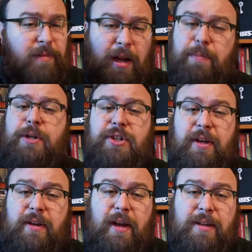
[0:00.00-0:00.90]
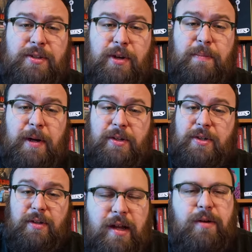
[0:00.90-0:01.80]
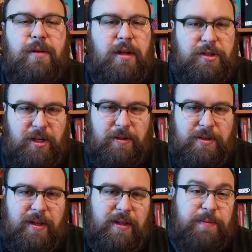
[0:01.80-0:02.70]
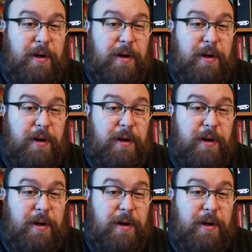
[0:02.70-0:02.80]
I appreciate you guys so much. I know a lot of channels say this,